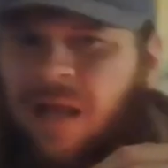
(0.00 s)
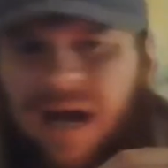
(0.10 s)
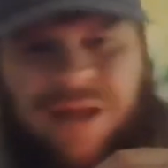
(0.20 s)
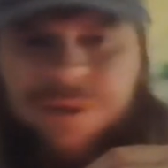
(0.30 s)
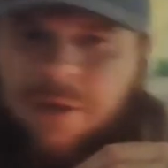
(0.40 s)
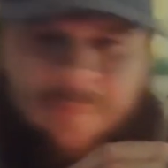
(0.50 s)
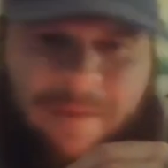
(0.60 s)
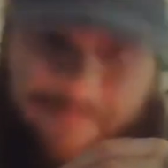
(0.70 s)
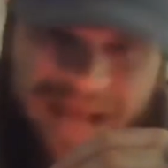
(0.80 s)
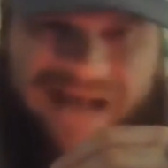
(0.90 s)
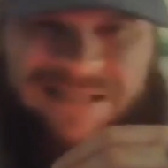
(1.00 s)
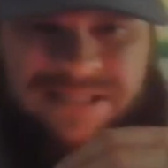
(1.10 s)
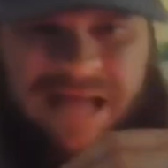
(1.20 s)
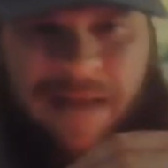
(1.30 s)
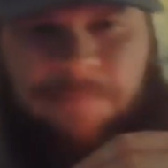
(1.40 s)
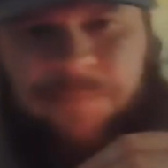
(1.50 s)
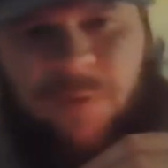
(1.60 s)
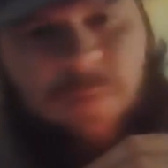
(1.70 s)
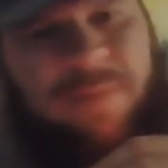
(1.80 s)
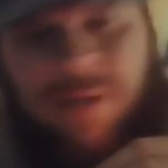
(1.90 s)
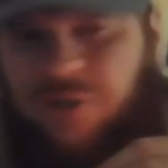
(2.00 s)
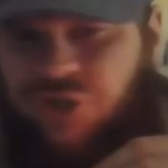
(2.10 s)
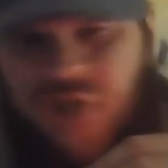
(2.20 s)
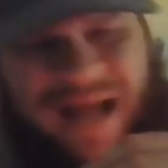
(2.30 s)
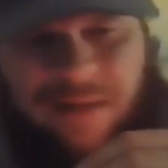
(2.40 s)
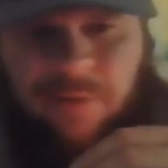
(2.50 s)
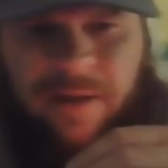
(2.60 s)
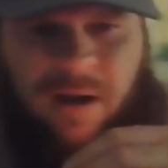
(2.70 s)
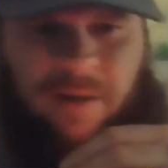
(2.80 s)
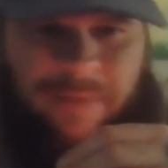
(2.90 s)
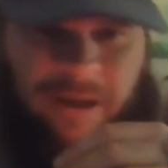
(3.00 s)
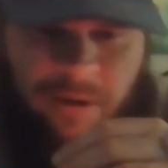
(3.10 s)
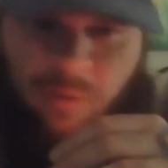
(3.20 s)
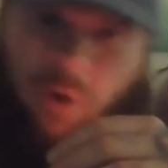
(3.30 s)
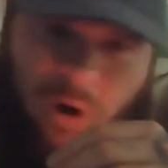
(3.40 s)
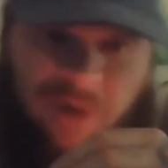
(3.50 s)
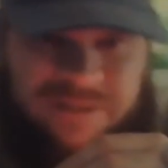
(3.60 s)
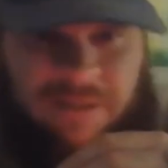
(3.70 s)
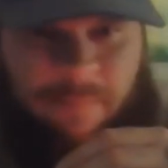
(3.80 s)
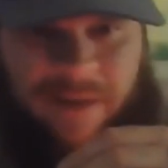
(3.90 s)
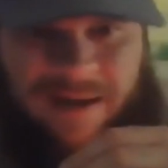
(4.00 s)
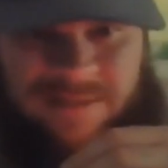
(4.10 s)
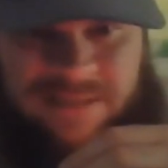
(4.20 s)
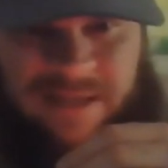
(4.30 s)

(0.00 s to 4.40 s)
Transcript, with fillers: I thought we we're past that. We've been chattering on about how awesome boxing has